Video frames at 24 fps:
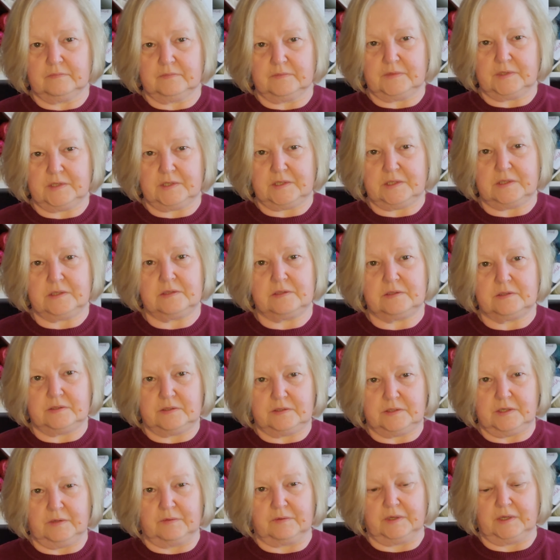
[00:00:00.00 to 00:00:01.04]

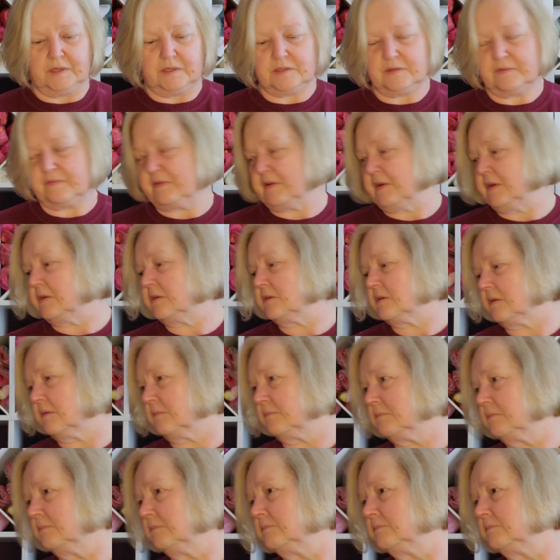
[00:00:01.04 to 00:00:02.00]
Still need to finish them.